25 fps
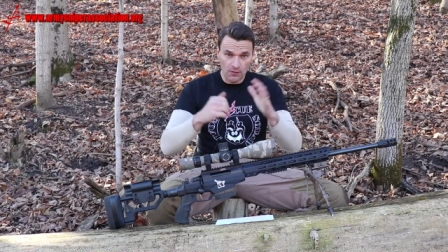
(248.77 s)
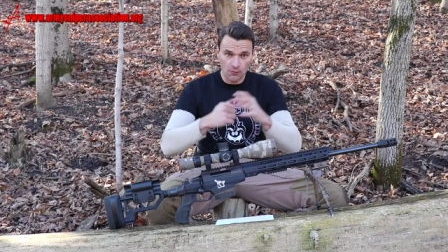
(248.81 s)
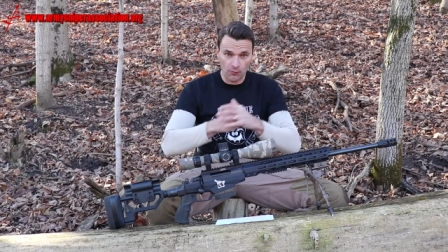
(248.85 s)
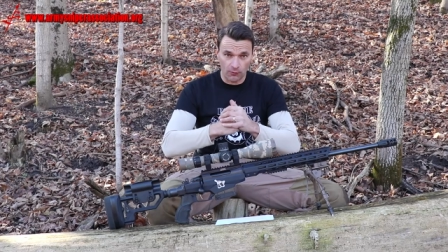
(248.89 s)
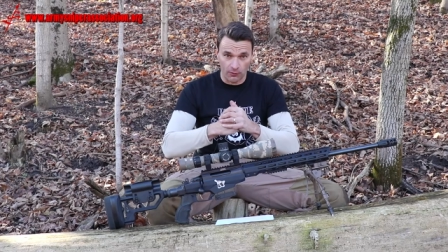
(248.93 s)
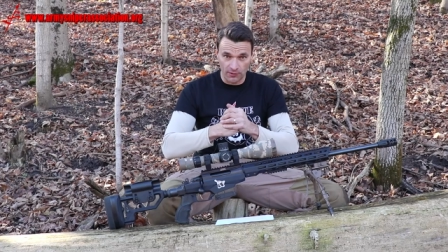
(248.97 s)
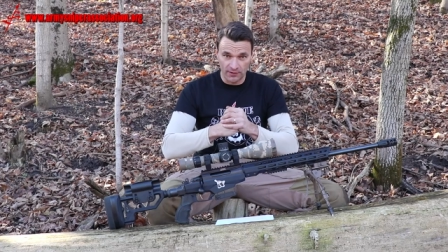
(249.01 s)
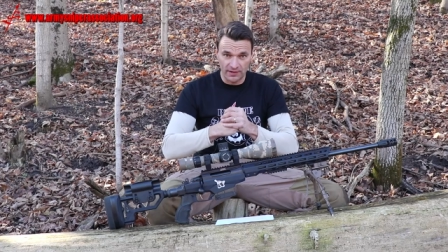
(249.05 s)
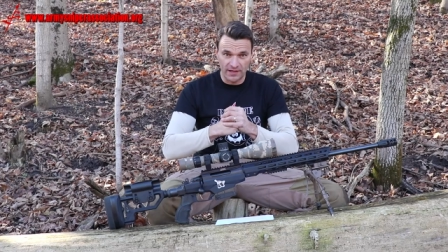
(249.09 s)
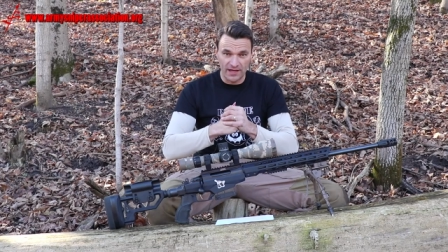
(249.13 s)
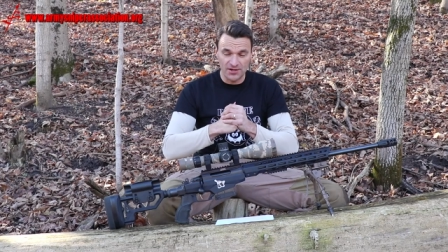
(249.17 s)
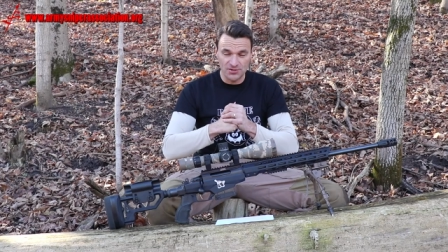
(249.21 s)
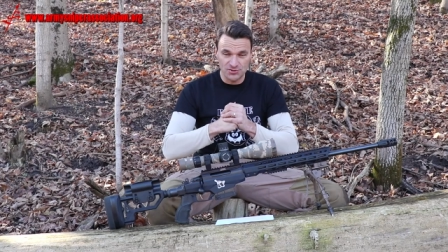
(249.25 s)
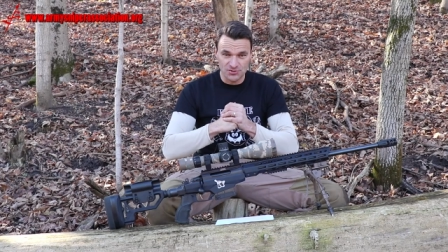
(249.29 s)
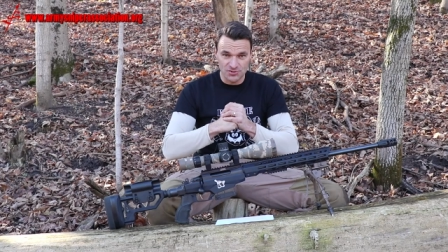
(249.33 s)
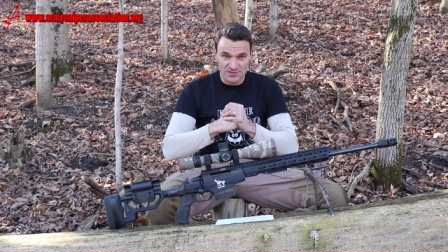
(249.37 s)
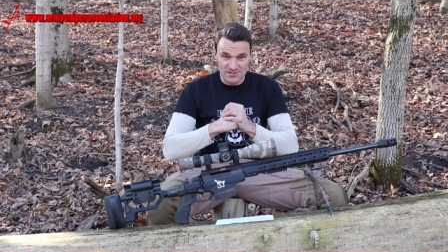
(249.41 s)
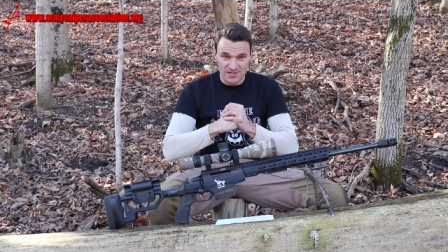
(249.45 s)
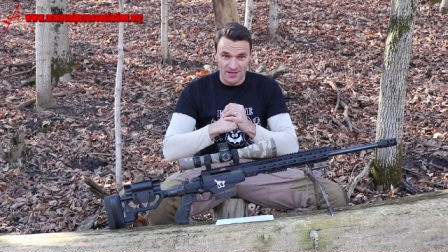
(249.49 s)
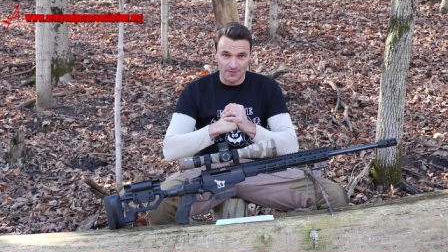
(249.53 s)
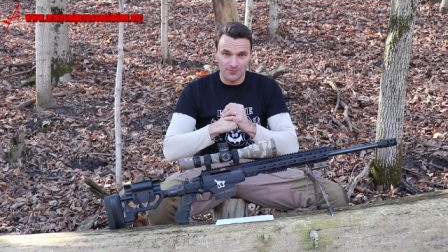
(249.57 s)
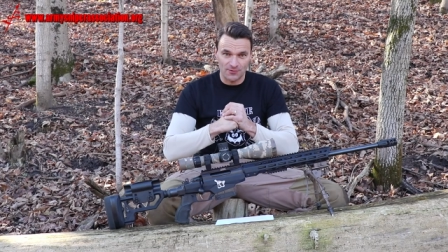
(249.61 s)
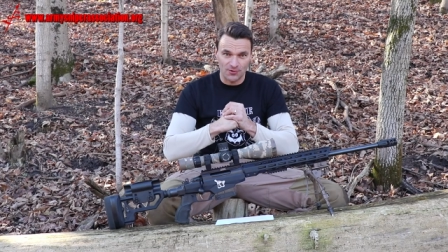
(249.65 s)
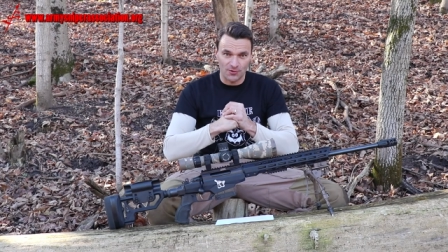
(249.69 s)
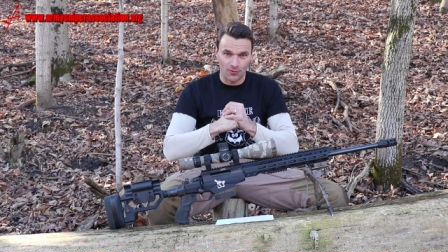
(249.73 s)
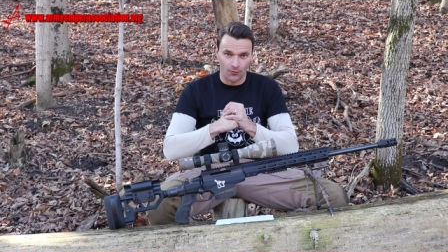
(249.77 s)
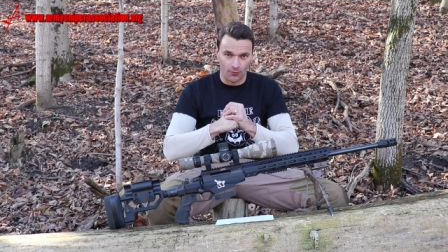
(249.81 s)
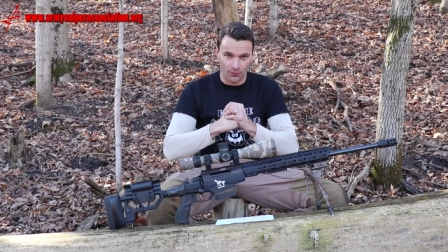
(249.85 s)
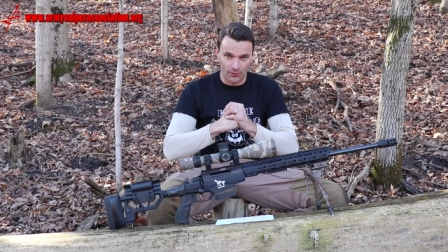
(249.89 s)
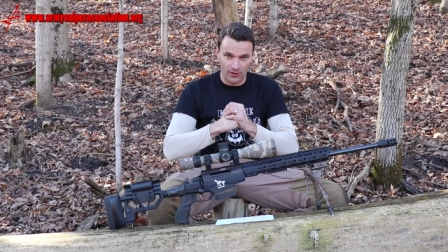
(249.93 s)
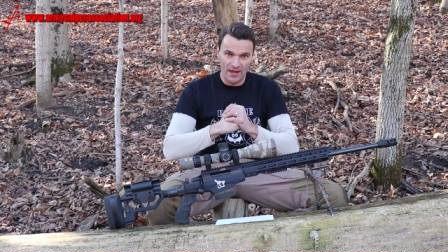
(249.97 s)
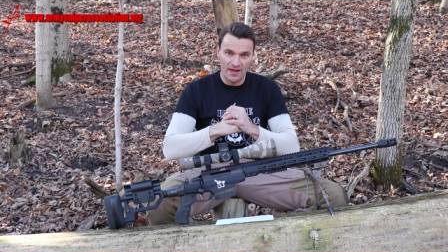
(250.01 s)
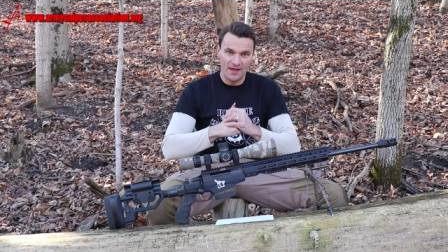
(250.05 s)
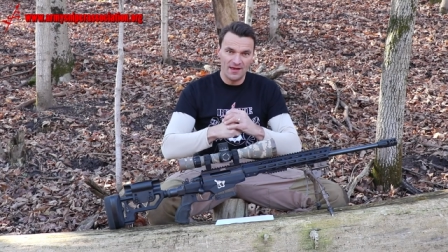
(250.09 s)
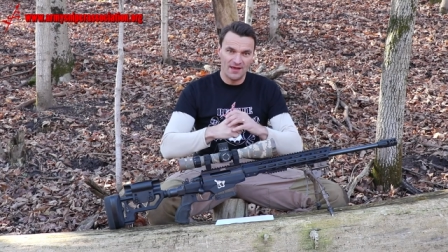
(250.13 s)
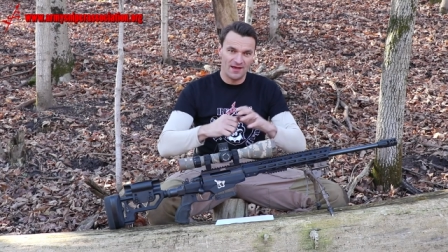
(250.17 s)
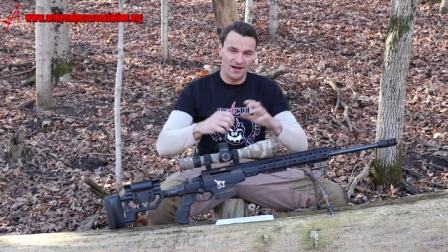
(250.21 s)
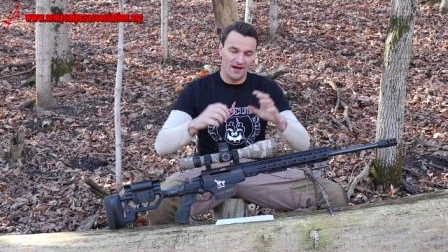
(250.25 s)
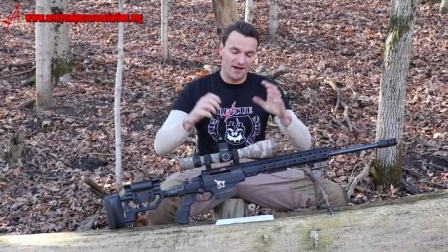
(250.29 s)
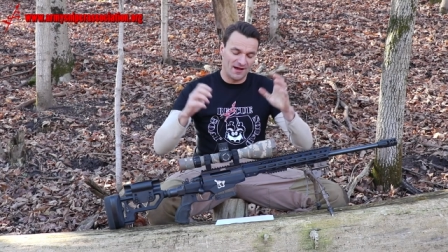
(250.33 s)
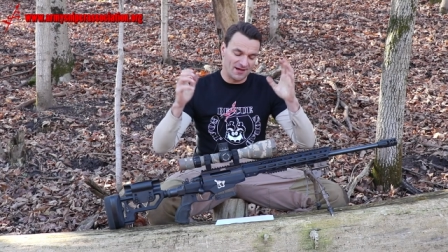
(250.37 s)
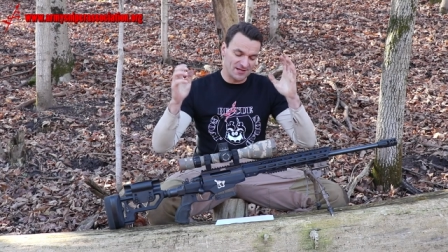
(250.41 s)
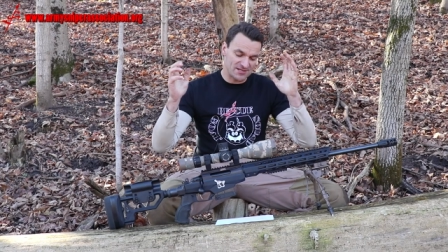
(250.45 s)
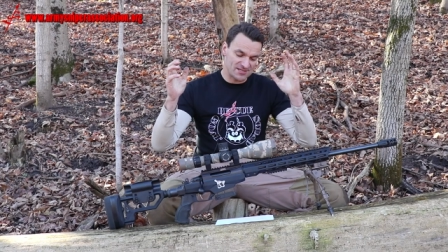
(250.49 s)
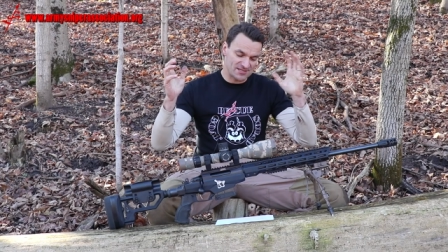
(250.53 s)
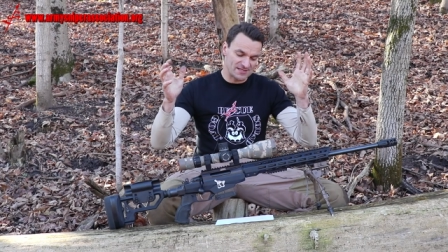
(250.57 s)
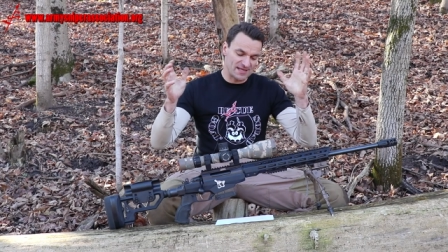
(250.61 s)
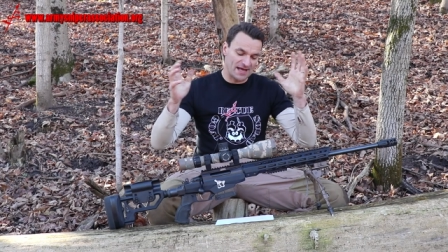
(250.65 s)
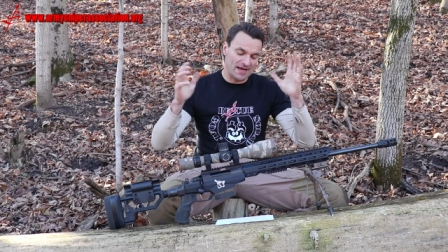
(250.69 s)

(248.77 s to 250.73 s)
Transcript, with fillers: will get you some cool uh,